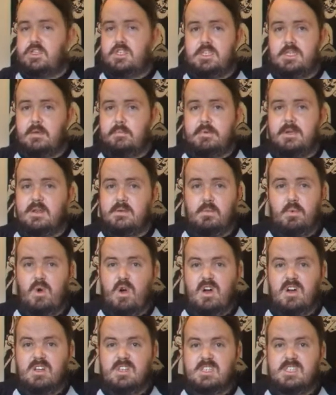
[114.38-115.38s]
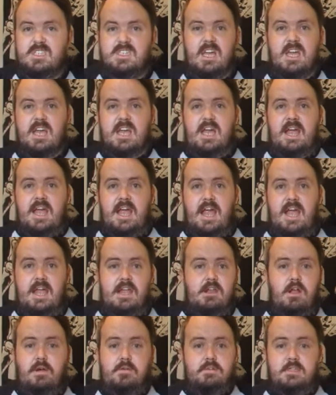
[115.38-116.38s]
the shipping was,
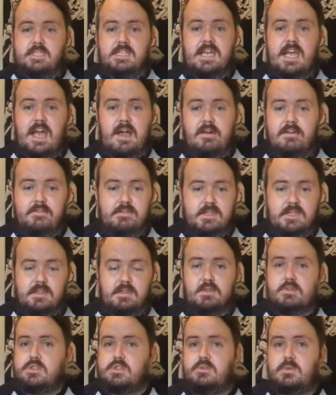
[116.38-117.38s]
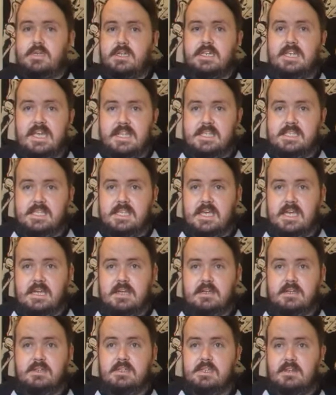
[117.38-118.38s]
and obviously how everything looks when it gets there,